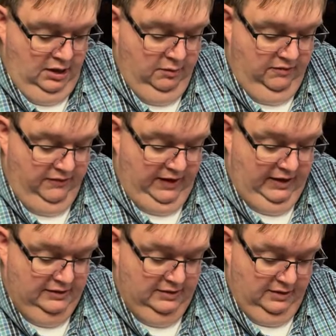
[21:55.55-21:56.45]
you would
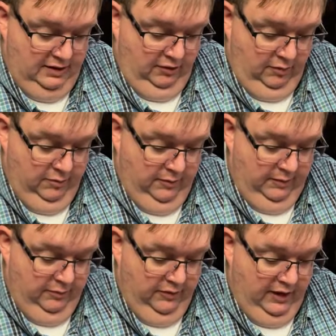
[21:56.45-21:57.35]
find a group
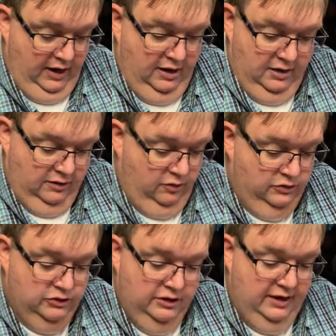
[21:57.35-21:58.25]
of people there, and of
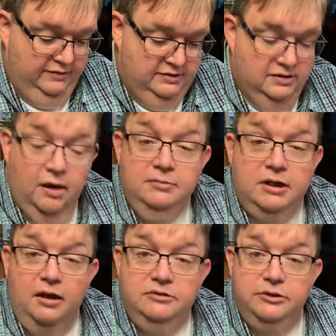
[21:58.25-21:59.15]
course you'd have to stop
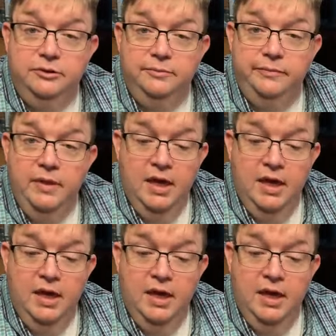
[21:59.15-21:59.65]
and talk to them.